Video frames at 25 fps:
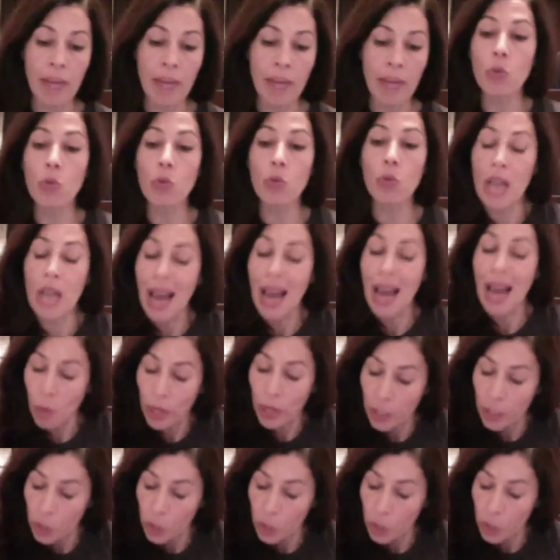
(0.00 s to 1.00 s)
you not
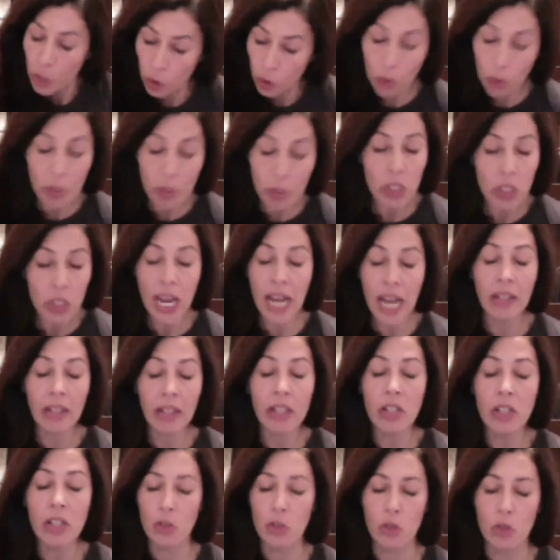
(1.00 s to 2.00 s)
want to do the
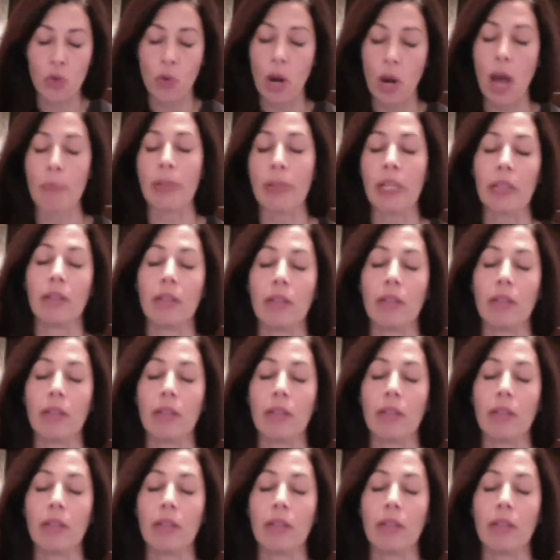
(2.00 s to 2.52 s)
challenge, drop it.